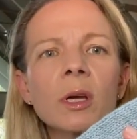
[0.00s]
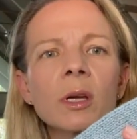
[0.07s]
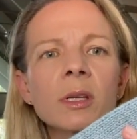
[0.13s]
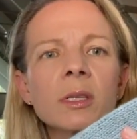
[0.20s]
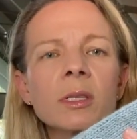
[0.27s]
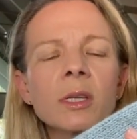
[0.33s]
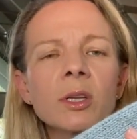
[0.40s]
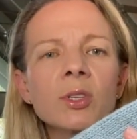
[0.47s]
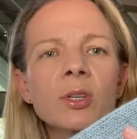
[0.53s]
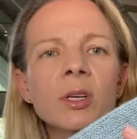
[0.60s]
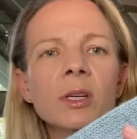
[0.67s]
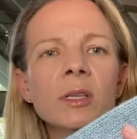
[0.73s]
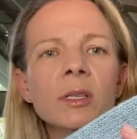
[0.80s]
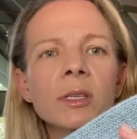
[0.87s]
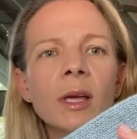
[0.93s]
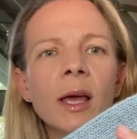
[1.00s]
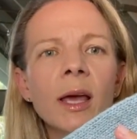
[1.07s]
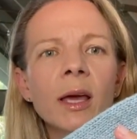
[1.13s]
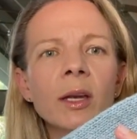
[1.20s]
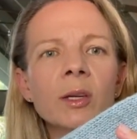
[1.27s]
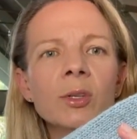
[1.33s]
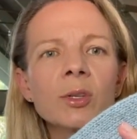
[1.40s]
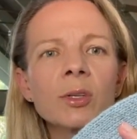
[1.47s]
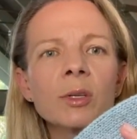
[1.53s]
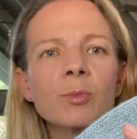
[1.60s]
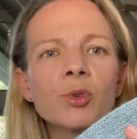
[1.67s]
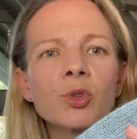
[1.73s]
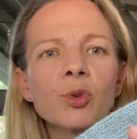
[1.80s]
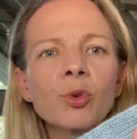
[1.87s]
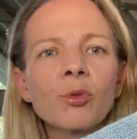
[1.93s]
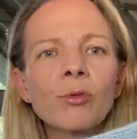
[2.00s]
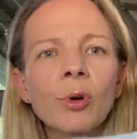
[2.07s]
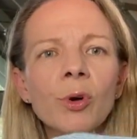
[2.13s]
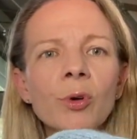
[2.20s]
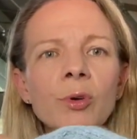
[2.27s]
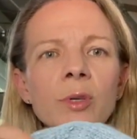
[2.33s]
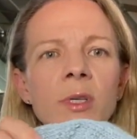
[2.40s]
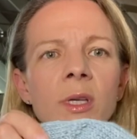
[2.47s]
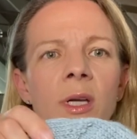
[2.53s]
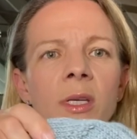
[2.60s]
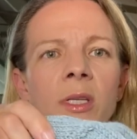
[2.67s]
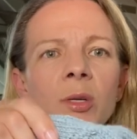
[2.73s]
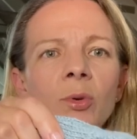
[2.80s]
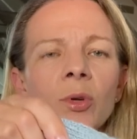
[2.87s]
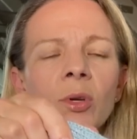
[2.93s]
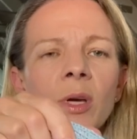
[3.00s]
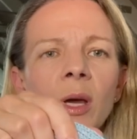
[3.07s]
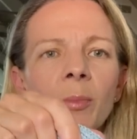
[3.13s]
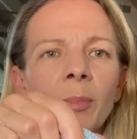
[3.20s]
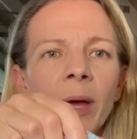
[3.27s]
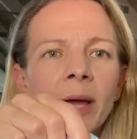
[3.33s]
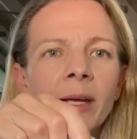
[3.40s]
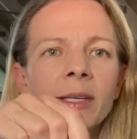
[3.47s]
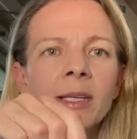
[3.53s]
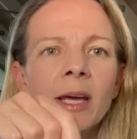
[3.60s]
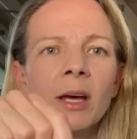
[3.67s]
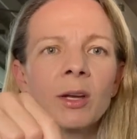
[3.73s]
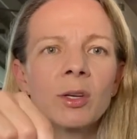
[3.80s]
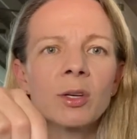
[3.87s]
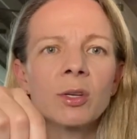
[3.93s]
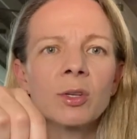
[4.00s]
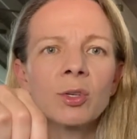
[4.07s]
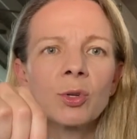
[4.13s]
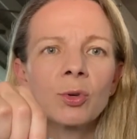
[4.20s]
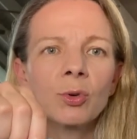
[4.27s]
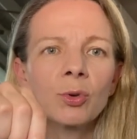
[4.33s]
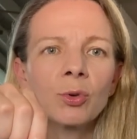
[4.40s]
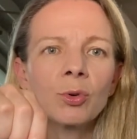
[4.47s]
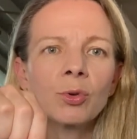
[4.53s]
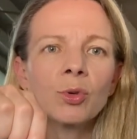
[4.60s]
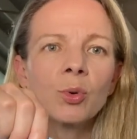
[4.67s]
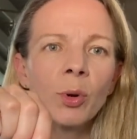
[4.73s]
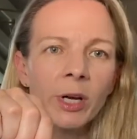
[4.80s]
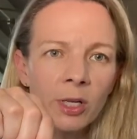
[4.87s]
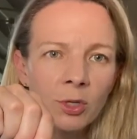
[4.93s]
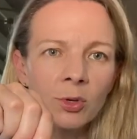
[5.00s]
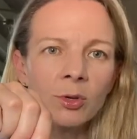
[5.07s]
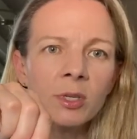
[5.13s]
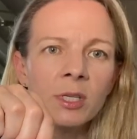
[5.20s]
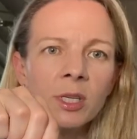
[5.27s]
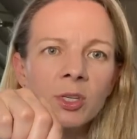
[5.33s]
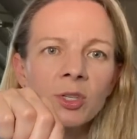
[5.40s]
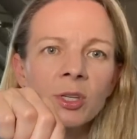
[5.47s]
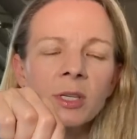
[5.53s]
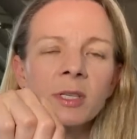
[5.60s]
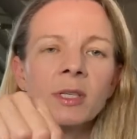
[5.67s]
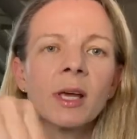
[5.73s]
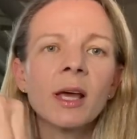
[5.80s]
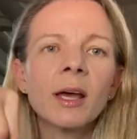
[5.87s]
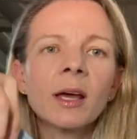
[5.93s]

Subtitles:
stitches and do some short rows until you get back down to 22 stitches,